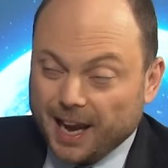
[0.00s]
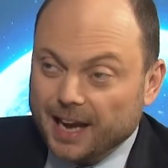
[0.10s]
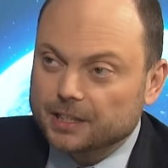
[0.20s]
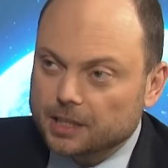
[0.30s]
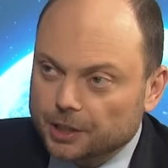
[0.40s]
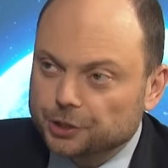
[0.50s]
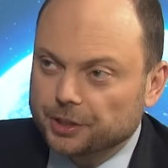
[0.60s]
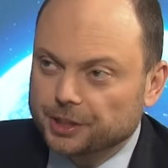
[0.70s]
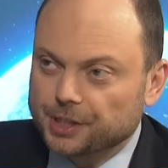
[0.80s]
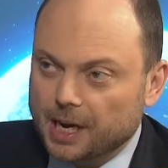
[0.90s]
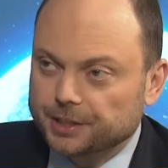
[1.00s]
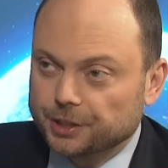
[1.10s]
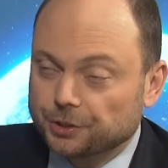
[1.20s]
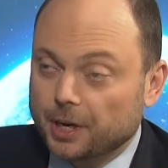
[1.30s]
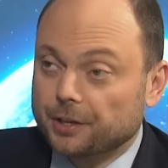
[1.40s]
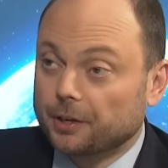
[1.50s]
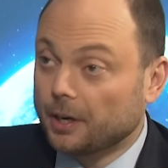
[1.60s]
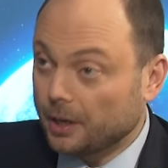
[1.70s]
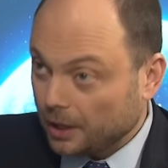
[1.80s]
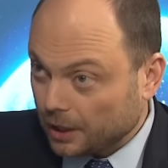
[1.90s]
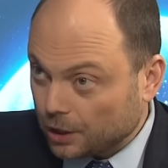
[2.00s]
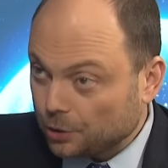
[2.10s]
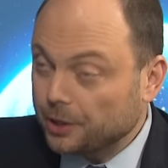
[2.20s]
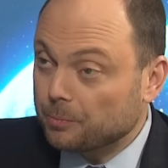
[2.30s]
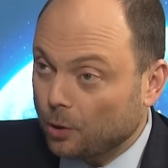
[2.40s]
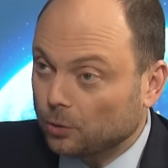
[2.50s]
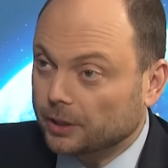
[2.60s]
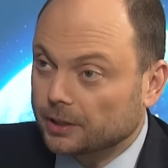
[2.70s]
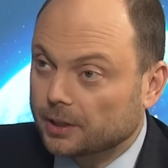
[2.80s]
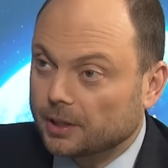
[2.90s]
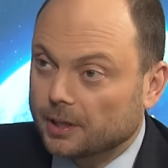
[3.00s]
8 countries acting together, including Poland,